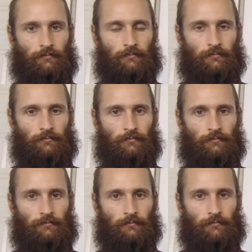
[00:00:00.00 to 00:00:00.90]

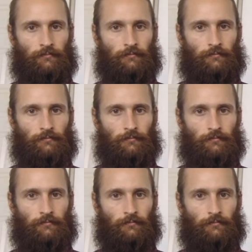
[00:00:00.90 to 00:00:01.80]

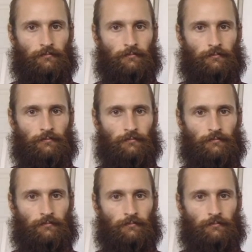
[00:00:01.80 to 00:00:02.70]

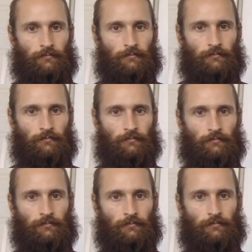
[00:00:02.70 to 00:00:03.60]

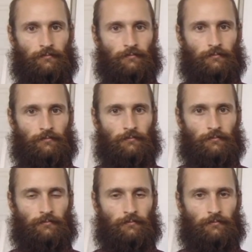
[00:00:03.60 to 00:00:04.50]

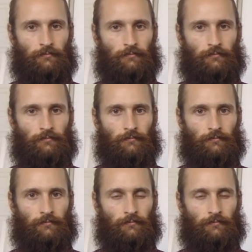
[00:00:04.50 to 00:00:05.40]

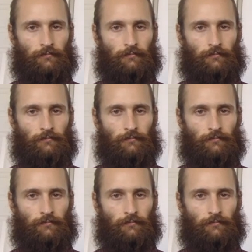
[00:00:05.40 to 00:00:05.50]
(not speaking)